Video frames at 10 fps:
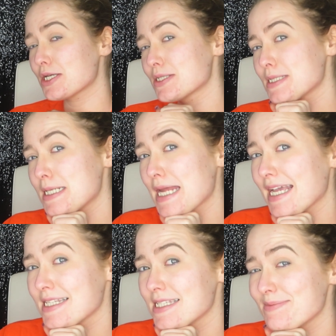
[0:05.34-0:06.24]
it's
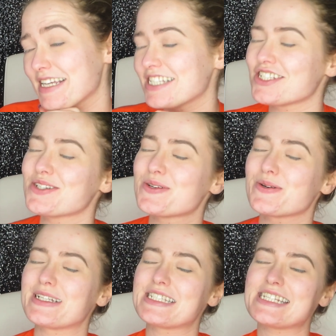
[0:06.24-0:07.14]
nice to meet
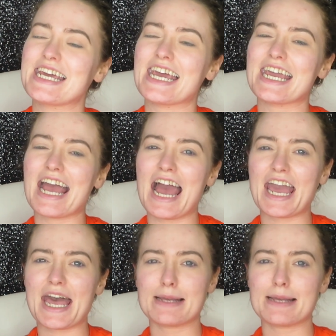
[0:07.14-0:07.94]
you. And today I